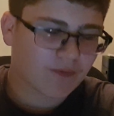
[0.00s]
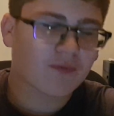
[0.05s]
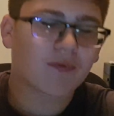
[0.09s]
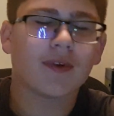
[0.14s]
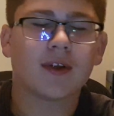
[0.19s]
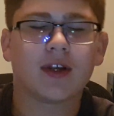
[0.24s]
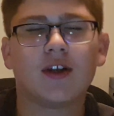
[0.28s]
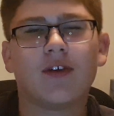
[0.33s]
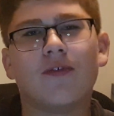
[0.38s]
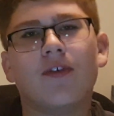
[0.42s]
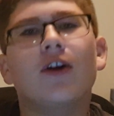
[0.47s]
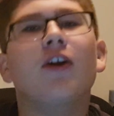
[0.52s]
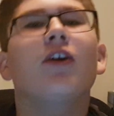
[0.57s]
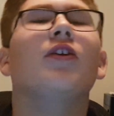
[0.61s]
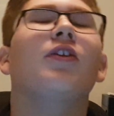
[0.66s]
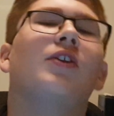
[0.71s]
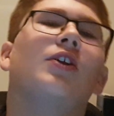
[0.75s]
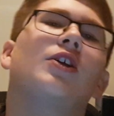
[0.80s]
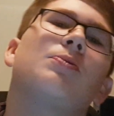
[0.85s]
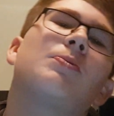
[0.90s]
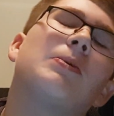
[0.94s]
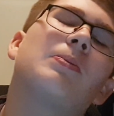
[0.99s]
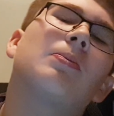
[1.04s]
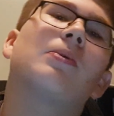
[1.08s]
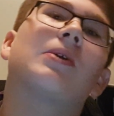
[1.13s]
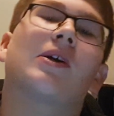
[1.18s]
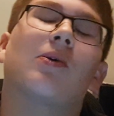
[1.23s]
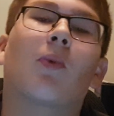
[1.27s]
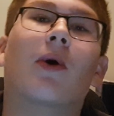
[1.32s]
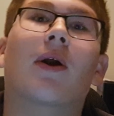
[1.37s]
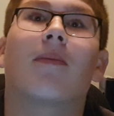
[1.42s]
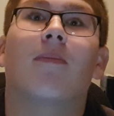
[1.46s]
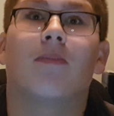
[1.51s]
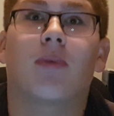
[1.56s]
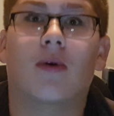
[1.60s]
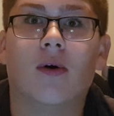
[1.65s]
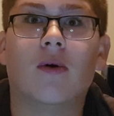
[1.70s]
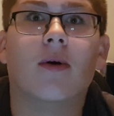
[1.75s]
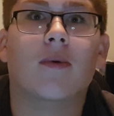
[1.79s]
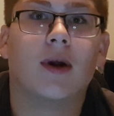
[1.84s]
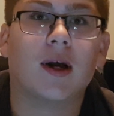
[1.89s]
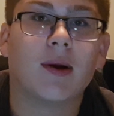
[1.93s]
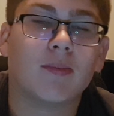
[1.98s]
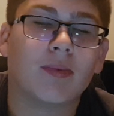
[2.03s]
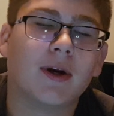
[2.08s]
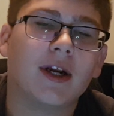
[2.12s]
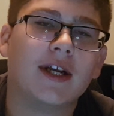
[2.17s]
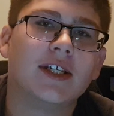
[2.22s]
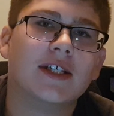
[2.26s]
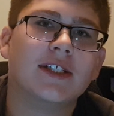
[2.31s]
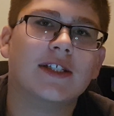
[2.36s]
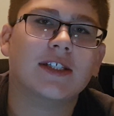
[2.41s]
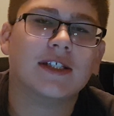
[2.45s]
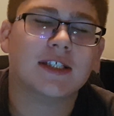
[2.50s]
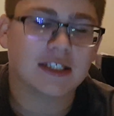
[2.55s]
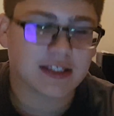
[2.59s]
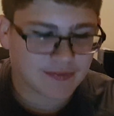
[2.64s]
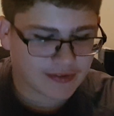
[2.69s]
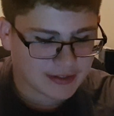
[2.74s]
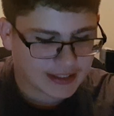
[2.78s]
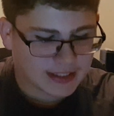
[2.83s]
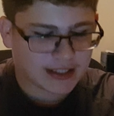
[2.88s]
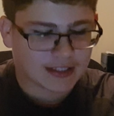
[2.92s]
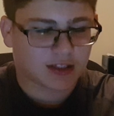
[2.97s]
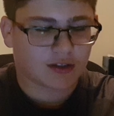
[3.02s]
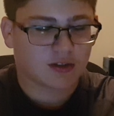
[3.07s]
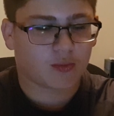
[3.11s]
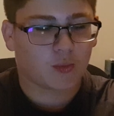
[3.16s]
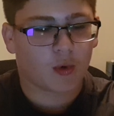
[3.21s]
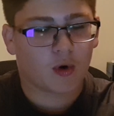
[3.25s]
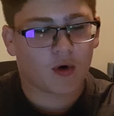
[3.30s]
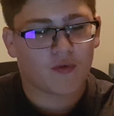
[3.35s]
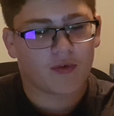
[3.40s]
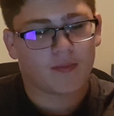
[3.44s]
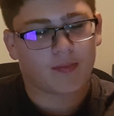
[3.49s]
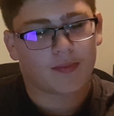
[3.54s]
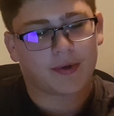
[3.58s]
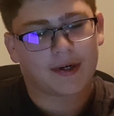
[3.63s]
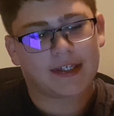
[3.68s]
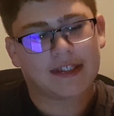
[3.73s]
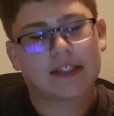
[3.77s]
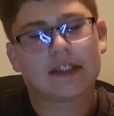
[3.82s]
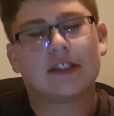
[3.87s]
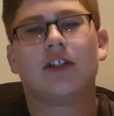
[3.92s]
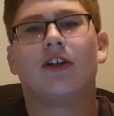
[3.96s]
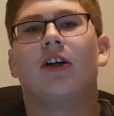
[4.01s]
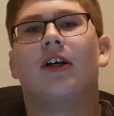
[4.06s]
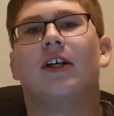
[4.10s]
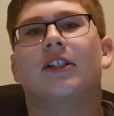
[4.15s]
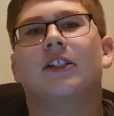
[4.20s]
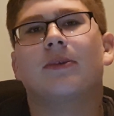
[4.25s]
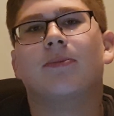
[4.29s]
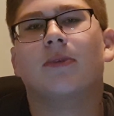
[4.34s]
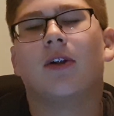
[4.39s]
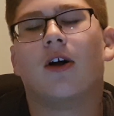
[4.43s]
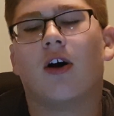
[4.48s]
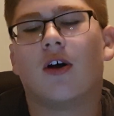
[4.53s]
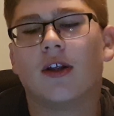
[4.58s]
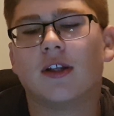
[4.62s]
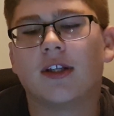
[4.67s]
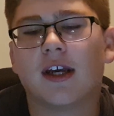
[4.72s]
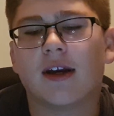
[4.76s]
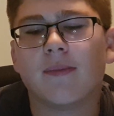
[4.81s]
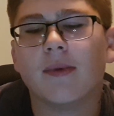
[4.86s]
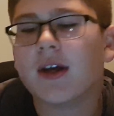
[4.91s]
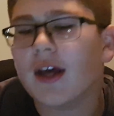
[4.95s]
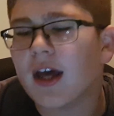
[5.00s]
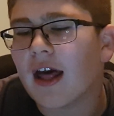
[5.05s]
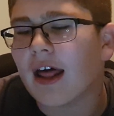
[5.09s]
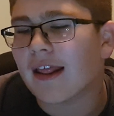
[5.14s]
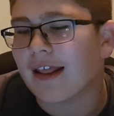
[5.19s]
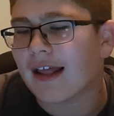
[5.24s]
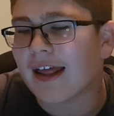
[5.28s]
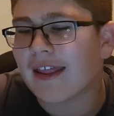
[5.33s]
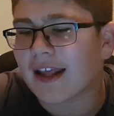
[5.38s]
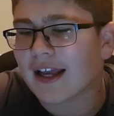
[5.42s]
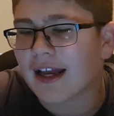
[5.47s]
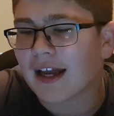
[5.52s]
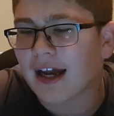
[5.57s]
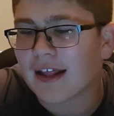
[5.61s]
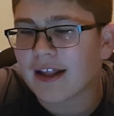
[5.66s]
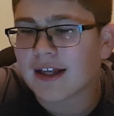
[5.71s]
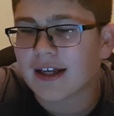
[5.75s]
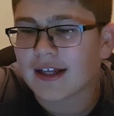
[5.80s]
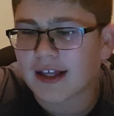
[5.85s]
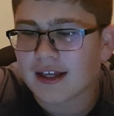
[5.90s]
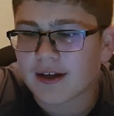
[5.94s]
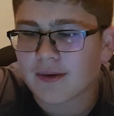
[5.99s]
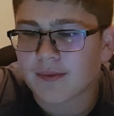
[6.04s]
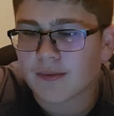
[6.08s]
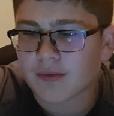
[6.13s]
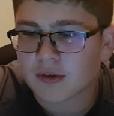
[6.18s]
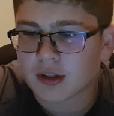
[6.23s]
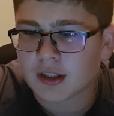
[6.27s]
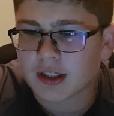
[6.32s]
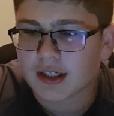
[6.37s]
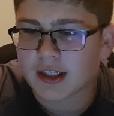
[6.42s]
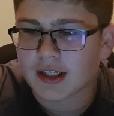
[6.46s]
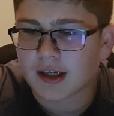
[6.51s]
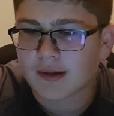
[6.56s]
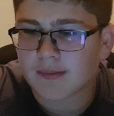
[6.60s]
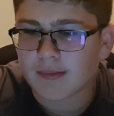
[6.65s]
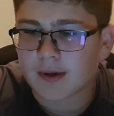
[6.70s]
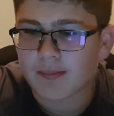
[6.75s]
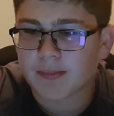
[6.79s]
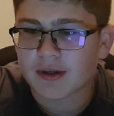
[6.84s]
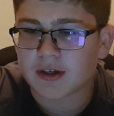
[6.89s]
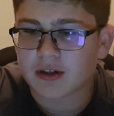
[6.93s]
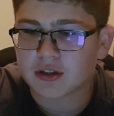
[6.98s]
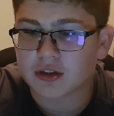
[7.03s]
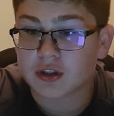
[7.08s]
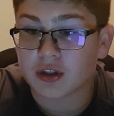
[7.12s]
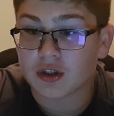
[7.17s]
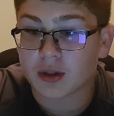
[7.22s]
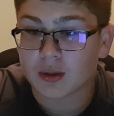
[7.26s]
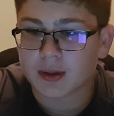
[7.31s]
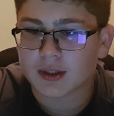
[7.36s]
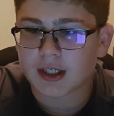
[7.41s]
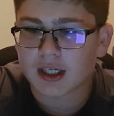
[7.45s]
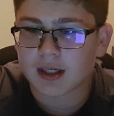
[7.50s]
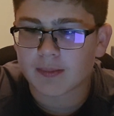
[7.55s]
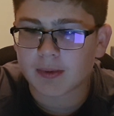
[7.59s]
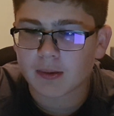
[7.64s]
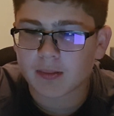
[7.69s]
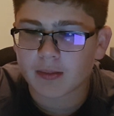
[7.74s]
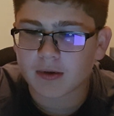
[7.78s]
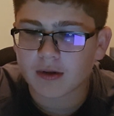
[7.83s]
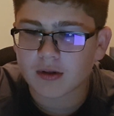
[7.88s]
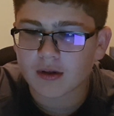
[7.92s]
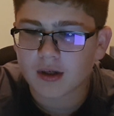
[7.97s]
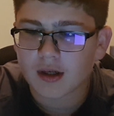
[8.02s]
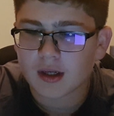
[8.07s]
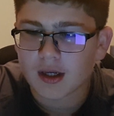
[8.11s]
if you're those people that wear bracelets and stuff like that, like those woven bracelets and all that all the time, I think it really appeals to those kind of people,